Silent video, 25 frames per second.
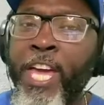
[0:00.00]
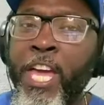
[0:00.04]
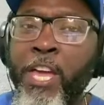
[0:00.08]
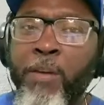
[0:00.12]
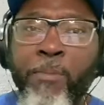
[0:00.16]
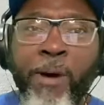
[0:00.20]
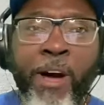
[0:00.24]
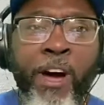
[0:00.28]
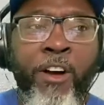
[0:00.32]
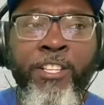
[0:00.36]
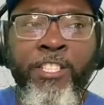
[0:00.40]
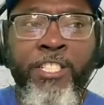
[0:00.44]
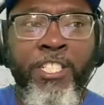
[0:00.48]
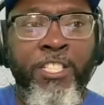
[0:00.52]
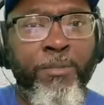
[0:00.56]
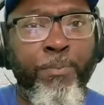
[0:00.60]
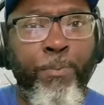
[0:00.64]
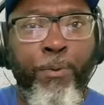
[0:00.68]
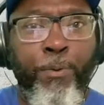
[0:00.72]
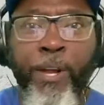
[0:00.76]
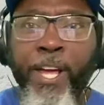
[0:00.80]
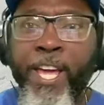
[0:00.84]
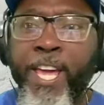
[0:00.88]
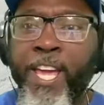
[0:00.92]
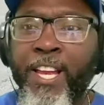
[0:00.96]
came out and
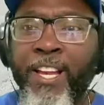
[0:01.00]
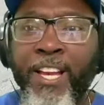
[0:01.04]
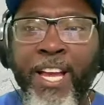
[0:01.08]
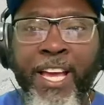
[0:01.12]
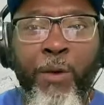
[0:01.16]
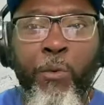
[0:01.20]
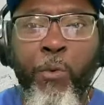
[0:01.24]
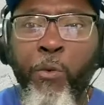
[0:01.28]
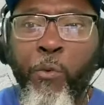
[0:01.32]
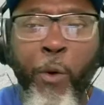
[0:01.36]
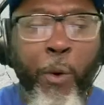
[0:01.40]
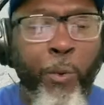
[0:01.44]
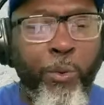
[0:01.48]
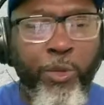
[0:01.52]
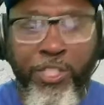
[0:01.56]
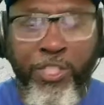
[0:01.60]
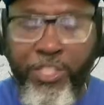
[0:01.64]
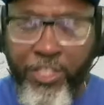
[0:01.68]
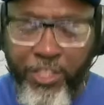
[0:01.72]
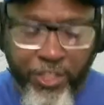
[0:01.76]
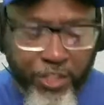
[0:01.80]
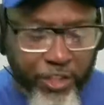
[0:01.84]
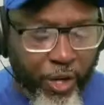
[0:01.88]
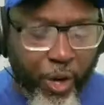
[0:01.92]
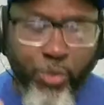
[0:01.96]
just played like we were
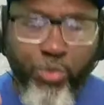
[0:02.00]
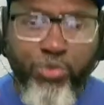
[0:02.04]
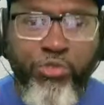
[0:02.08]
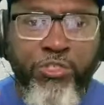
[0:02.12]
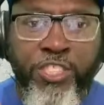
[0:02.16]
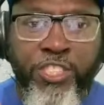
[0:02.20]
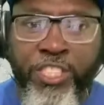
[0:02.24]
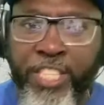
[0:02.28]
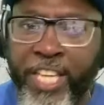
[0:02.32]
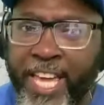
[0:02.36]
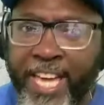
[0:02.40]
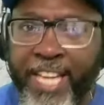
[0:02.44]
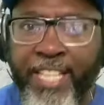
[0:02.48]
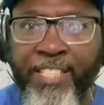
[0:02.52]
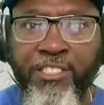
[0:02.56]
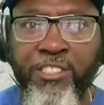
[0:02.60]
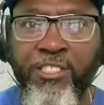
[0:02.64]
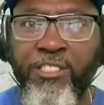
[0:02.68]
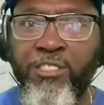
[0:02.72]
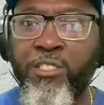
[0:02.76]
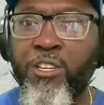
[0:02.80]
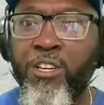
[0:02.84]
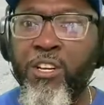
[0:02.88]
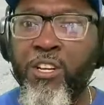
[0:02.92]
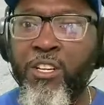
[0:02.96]
so
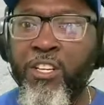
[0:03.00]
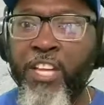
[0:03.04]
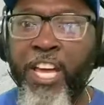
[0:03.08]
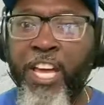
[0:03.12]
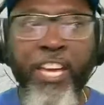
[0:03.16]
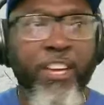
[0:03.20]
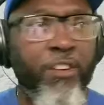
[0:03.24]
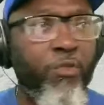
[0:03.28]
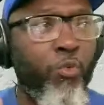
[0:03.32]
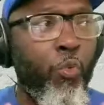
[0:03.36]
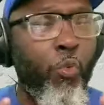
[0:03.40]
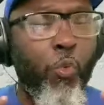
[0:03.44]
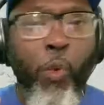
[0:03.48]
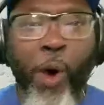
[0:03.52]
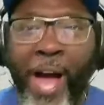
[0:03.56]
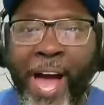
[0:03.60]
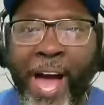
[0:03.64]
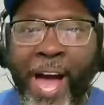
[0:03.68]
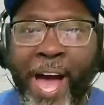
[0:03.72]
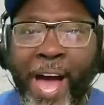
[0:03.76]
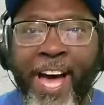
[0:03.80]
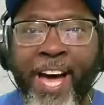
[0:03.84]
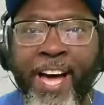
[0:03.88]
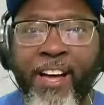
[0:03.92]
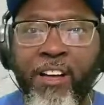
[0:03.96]
tense. Like,
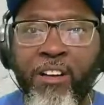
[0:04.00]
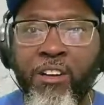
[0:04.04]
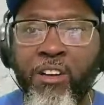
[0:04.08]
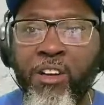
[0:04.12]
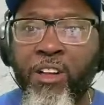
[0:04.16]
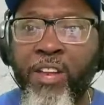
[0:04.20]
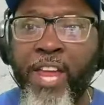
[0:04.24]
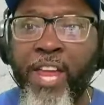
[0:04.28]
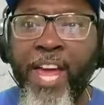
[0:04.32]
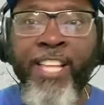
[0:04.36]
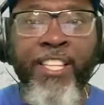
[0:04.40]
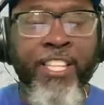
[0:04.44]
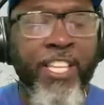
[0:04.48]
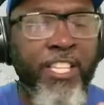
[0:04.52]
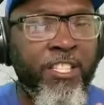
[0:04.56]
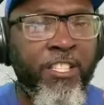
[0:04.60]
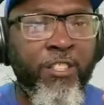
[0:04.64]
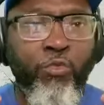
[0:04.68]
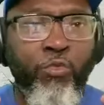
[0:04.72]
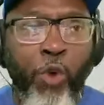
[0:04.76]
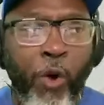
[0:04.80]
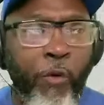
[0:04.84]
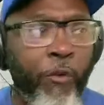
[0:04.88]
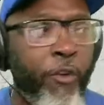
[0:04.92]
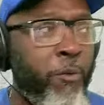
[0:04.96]
why? Like, this
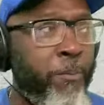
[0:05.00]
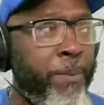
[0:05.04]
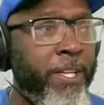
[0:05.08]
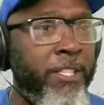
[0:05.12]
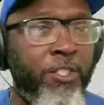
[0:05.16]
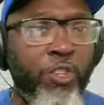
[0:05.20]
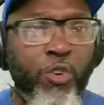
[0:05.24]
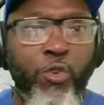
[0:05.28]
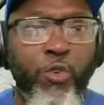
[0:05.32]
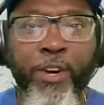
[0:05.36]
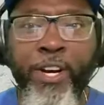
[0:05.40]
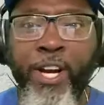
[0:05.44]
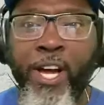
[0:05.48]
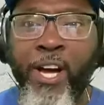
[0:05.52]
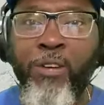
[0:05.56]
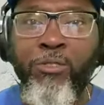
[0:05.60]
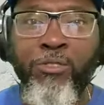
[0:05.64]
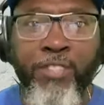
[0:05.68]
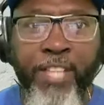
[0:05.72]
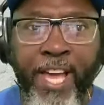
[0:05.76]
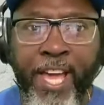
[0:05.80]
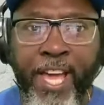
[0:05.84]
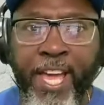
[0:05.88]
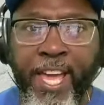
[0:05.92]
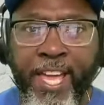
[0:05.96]
is what we've been doing
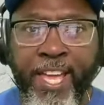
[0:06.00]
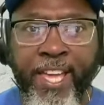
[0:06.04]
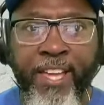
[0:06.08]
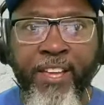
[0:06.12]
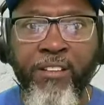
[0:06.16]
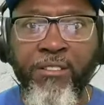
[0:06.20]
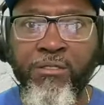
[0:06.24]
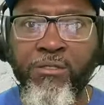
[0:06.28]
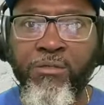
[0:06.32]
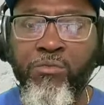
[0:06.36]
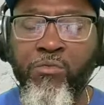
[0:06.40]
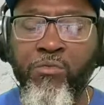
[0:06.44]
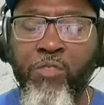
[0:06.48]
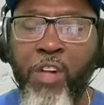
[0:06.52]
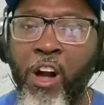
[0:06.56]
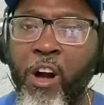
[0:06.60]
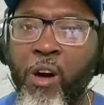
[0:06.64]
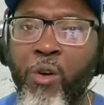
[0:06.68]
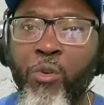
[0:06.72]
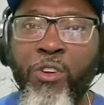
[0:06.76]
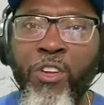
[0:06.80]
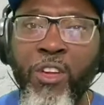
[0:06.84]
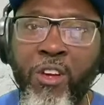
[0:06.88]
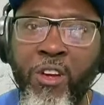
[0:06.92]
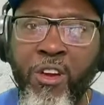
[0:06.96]
all day,
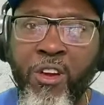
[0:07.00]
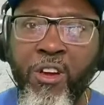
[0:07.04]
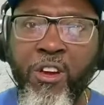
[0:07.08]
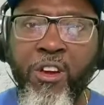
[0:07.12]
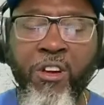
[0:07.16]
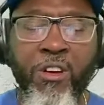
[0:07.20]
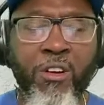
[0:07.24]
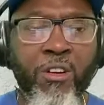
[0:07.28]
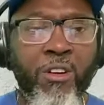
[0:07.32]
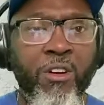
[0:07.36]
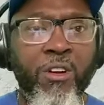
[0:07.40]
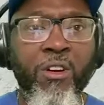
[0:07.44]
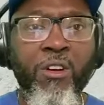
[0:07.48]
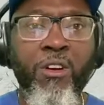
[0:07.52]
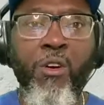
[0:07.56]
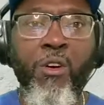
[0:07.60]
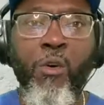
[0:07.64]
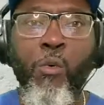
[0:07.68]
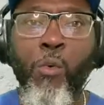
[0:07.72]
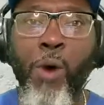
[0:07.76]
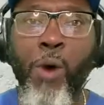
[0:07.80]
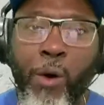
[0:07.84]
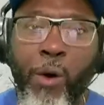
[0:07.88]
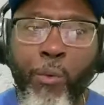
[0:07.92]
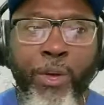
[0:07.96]
all year.
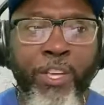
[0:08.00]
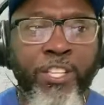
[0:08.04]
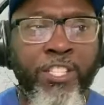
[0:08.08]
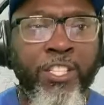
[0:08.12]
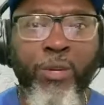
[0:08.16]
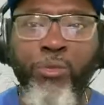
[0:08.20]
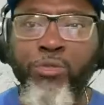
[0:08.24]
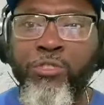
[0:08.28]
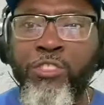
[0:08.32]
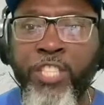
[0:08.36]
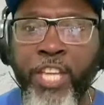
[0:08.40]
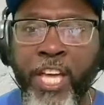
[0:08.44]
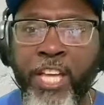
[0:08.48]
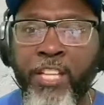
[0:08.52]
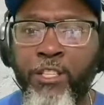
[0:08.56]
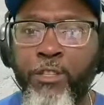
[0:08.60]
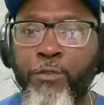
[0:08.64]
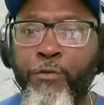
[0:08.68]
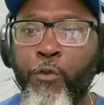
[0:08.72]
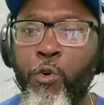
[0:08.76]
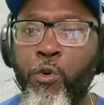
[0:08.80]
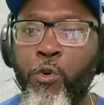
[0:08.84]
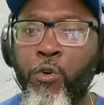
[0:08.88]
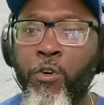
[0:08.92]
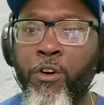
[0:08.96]
Why are we so tense
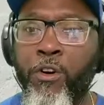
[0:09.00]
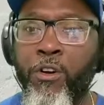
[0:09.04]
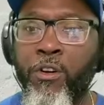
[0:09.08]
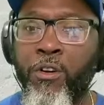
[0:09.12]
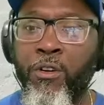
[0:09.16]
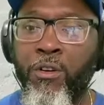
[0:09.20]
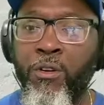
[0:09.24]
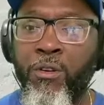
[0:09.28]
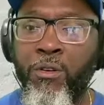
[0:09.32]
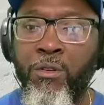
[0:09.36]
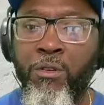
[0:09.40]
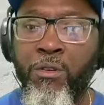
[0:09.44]
for?